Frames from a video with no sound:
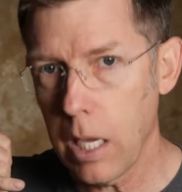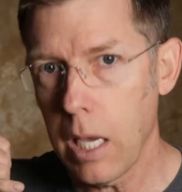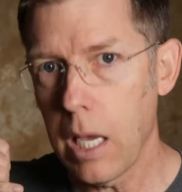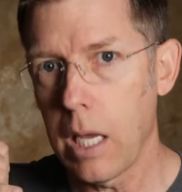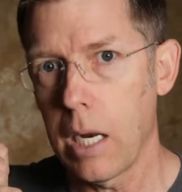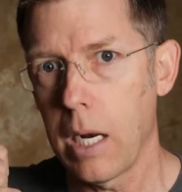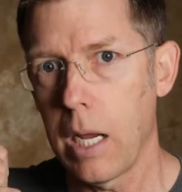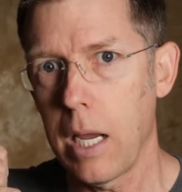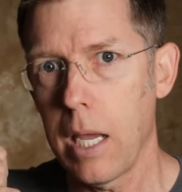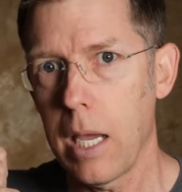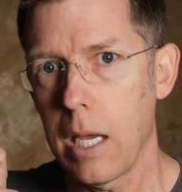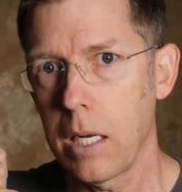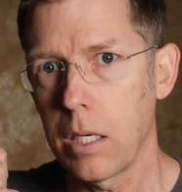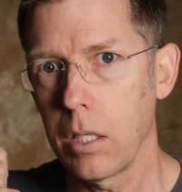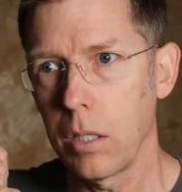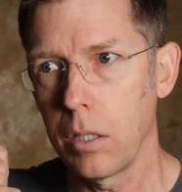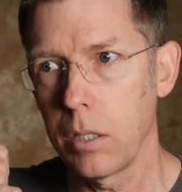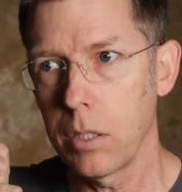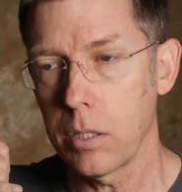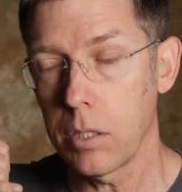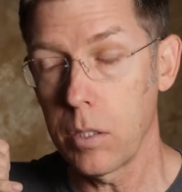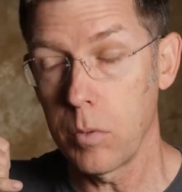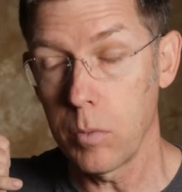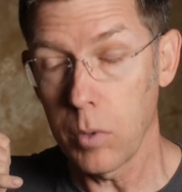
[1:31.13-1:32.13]
And I had to
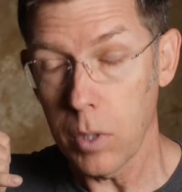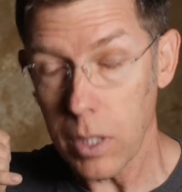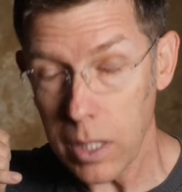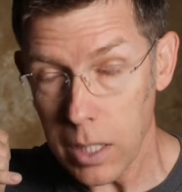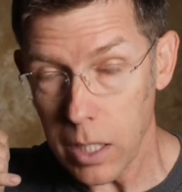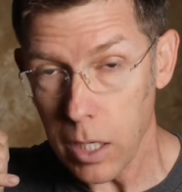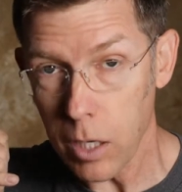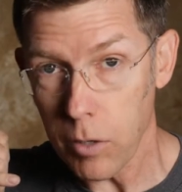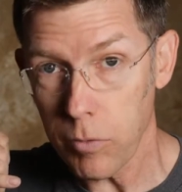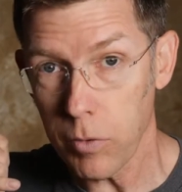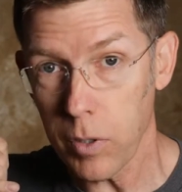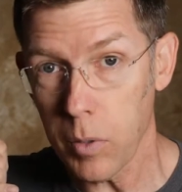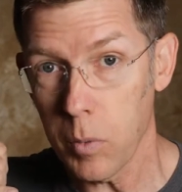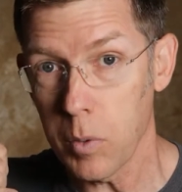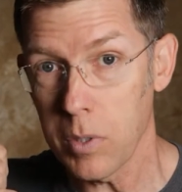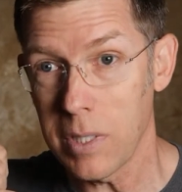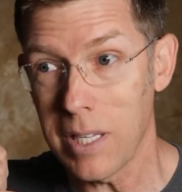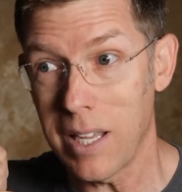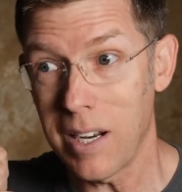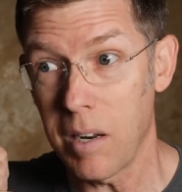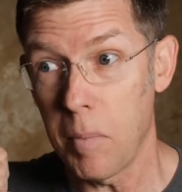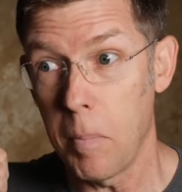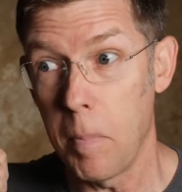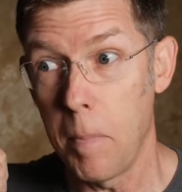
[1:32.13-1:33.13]
listen really carefully. Was
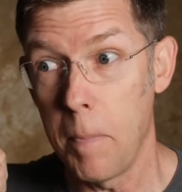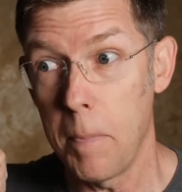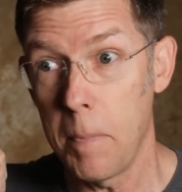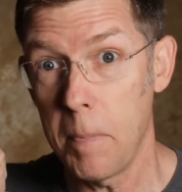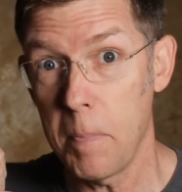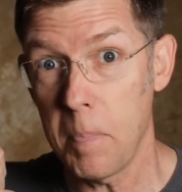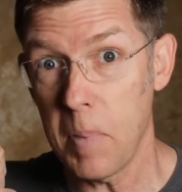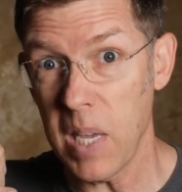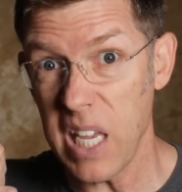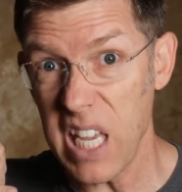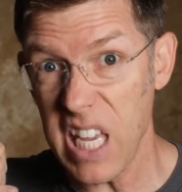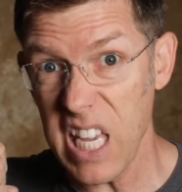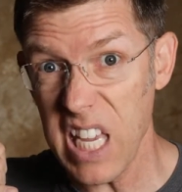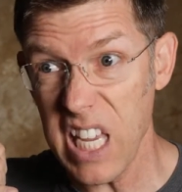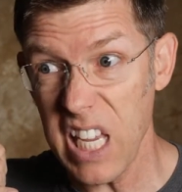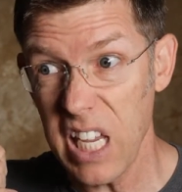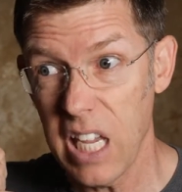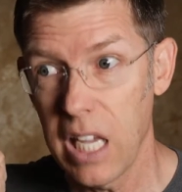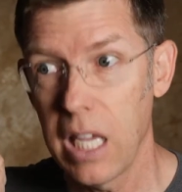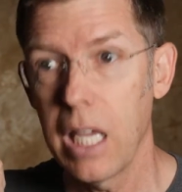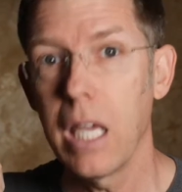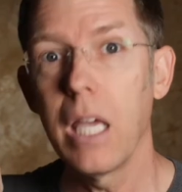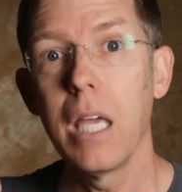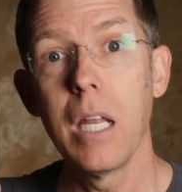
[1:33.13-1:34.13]
that a
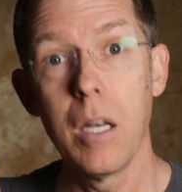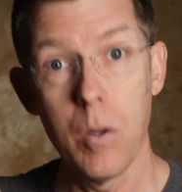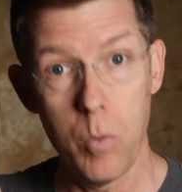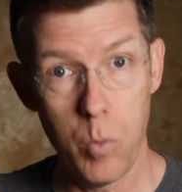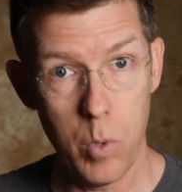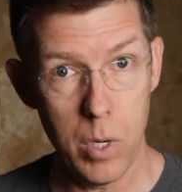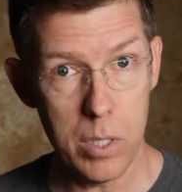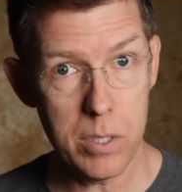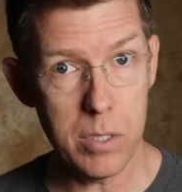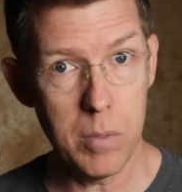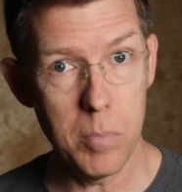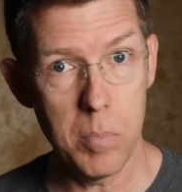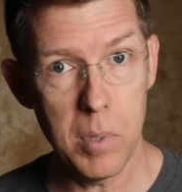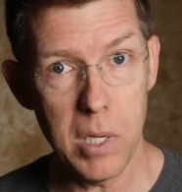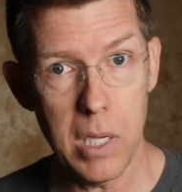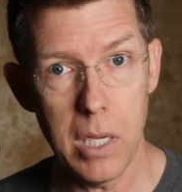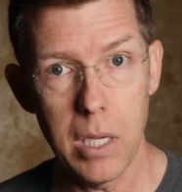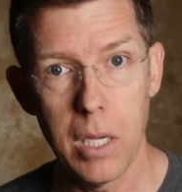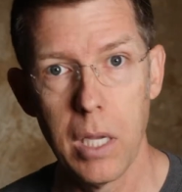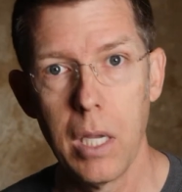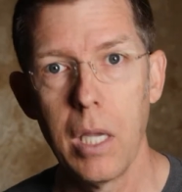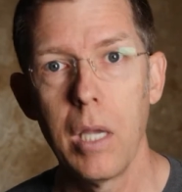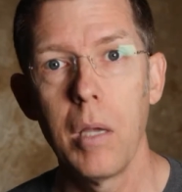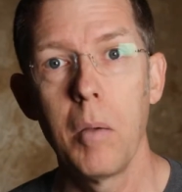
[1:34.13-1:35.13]
B? And it was a
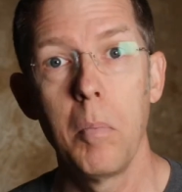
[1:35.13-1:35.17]
B.